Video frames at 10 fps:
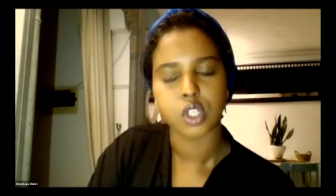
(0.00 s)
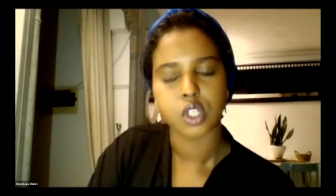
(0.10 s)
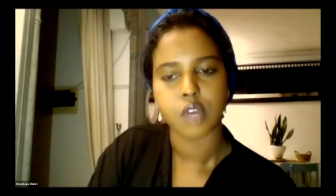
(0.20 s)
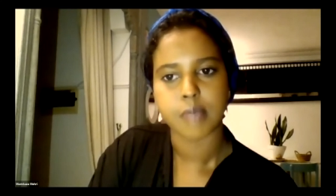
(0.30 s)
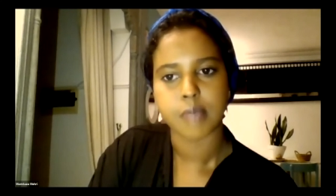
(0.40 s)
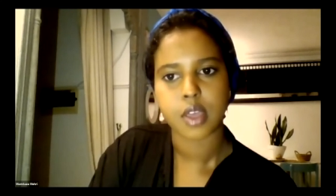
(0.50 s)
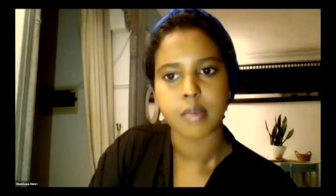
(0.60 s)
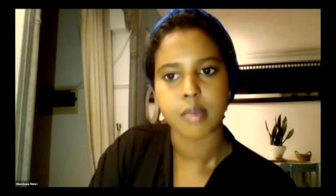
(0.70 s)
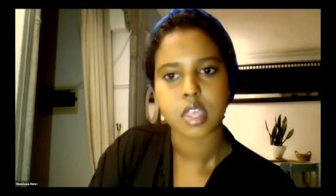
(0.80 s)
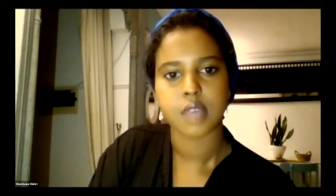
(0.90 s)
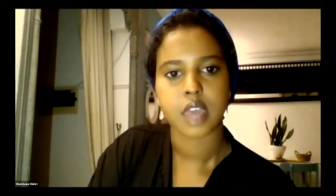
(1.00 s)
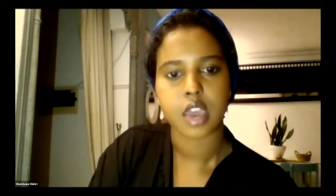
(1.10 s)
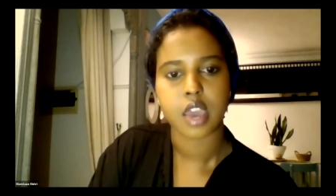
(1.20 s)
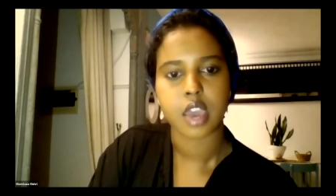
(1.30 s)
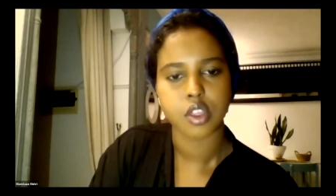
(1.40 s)
of myth and
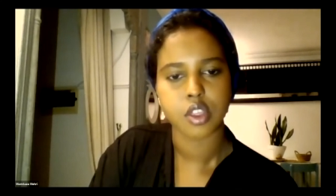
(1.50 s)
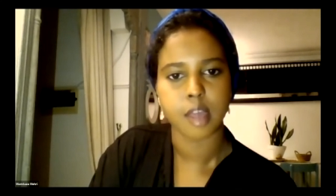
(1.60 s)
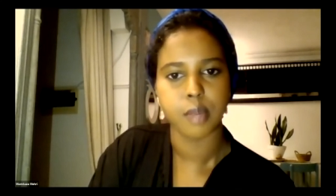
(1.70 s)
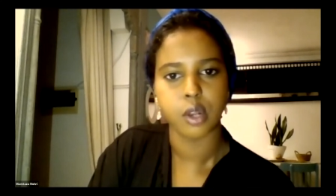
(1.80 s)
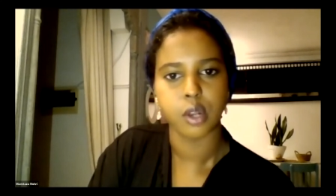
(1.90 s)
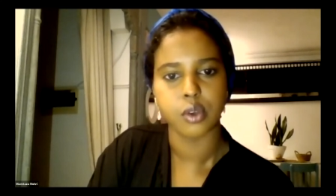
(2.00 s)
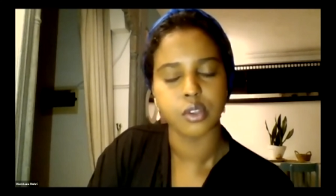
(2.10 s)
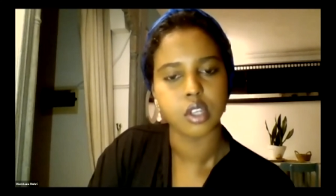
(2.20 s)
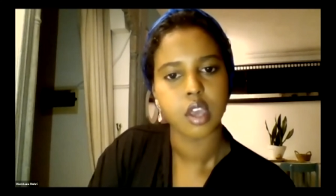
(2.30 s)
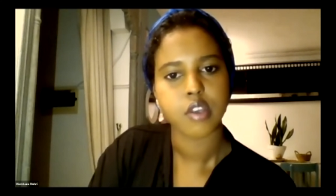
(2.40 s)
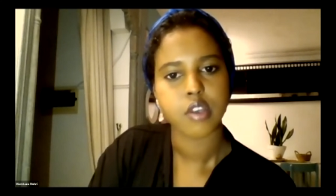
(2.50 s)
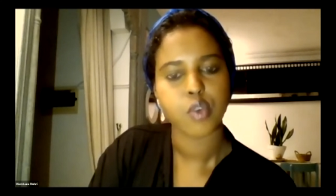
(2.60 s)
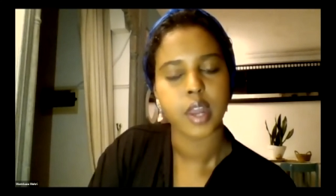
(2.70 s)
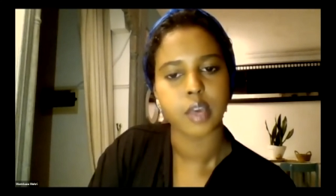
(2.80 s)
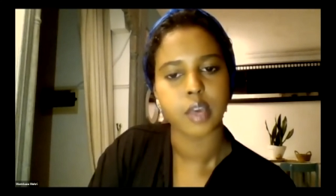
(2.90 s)
mystification that ballooned,
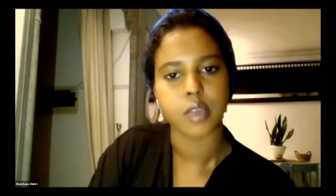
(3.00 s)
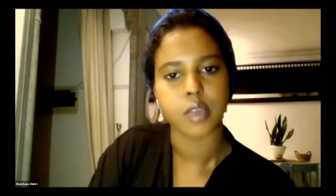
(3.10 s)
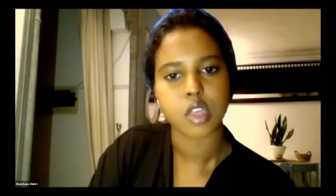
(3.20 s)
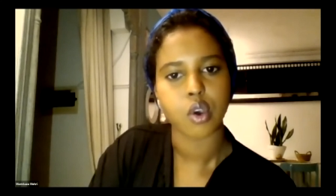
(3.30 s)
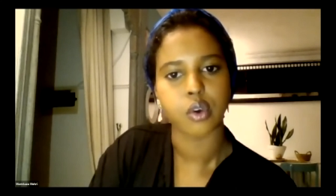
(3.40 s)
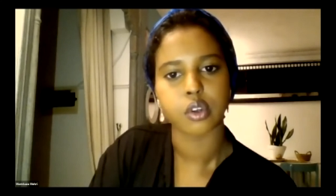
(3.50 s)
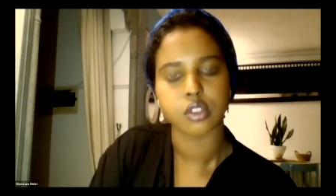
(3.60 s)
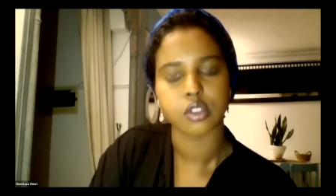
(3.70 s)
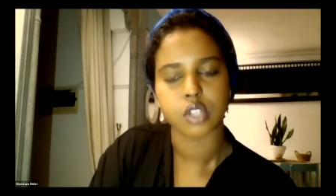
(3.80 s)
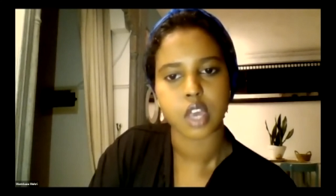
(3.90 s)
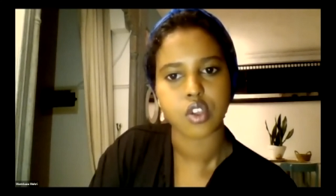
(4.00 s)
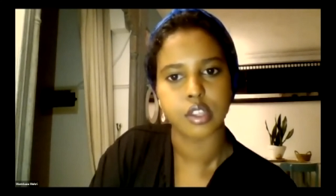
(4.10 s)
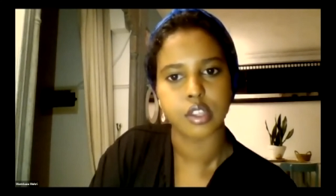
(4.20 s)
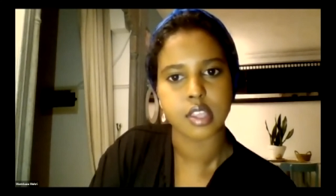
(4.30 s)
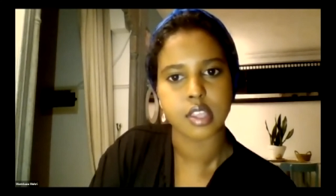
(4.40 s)
swelling with its own
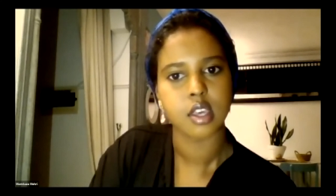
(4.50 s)
contradictions.